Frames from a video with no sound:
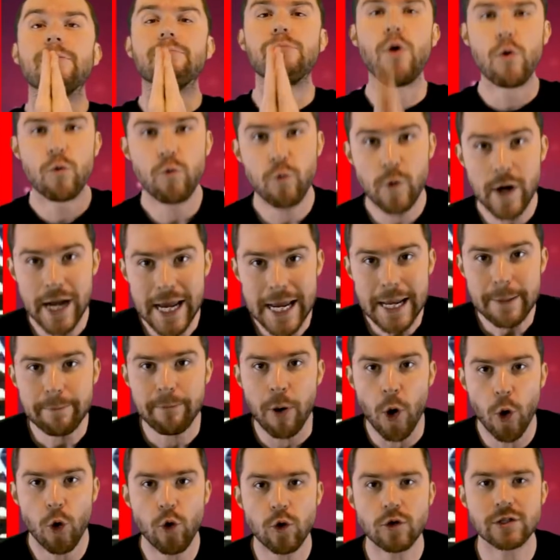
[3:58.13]
Marie
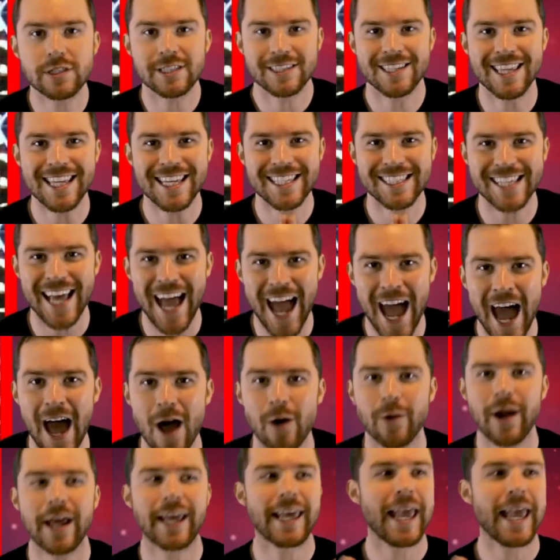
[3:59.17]
pulls this out.